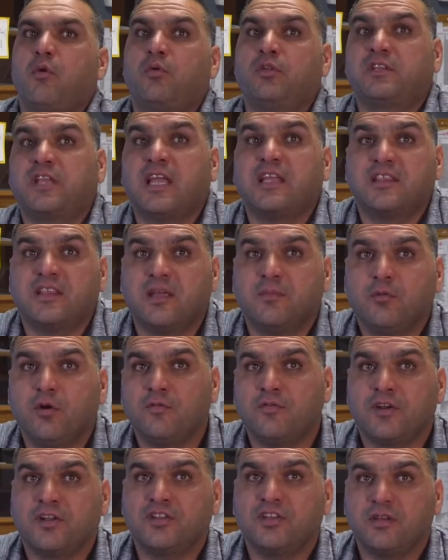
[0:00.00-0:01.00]
we take them
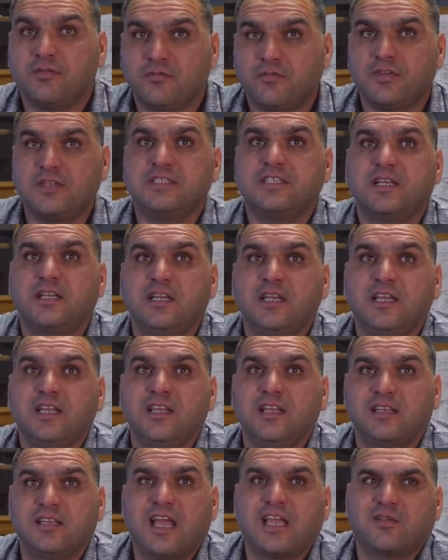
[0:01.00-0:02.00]
over there physically,
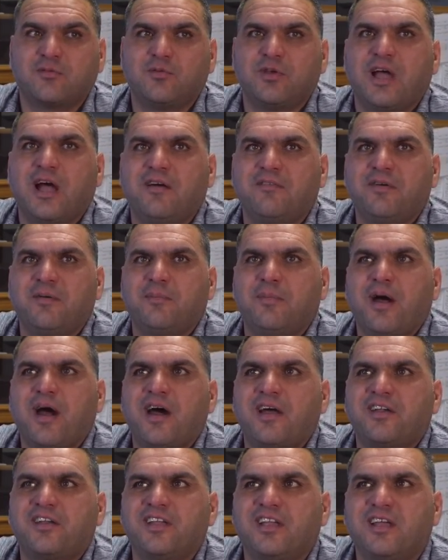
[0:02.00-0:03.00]
like we have a
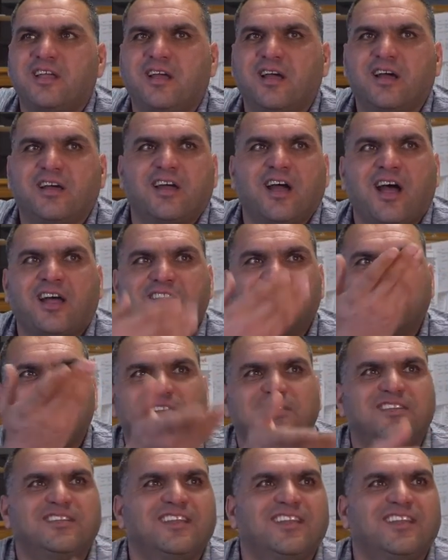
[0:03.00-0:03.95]
party, and